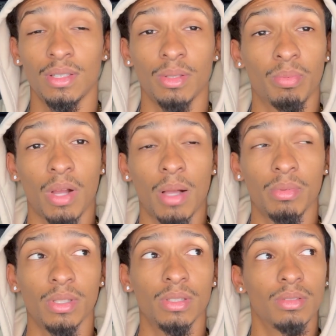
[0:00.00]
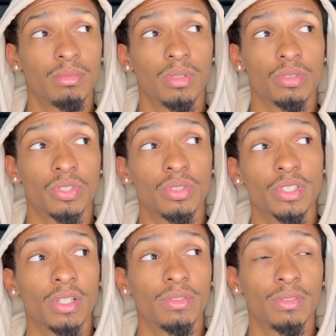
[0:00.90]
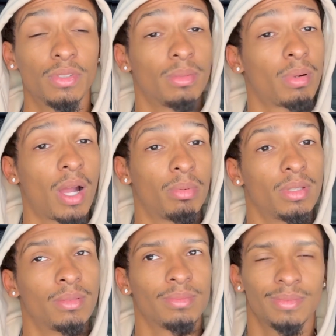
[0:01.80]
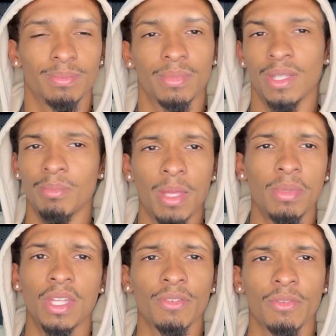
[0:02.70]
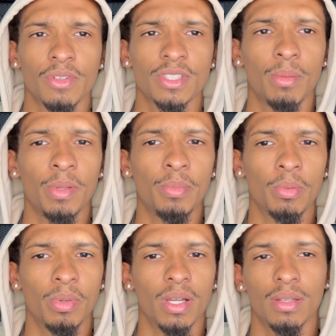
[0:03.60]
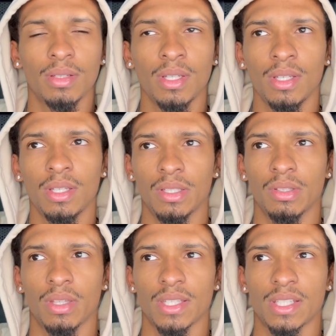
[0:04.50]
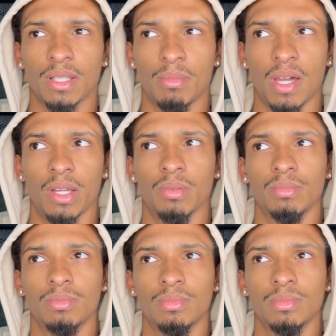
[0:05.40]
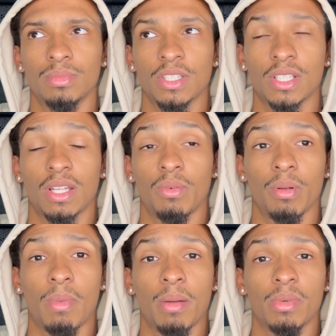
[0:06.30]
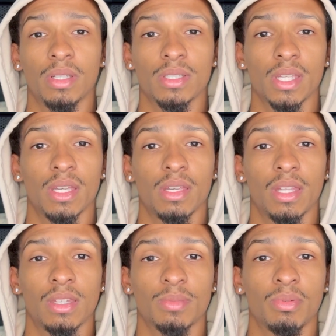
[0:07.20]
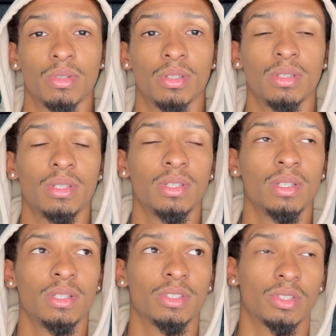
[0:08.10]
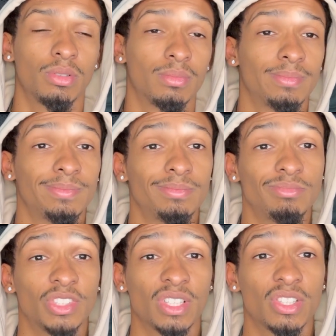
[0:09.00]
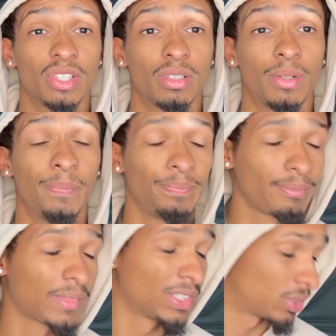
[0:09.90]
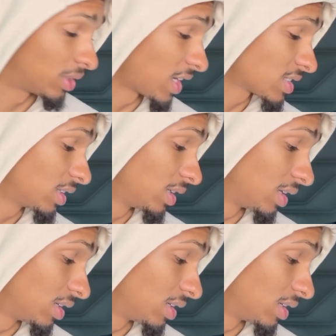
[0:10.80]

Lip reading: you're probably shooting yourself in the foot. Probably. It may be different for some people, but that's kind of where my money's at this point. So just to let y'all know. So next thing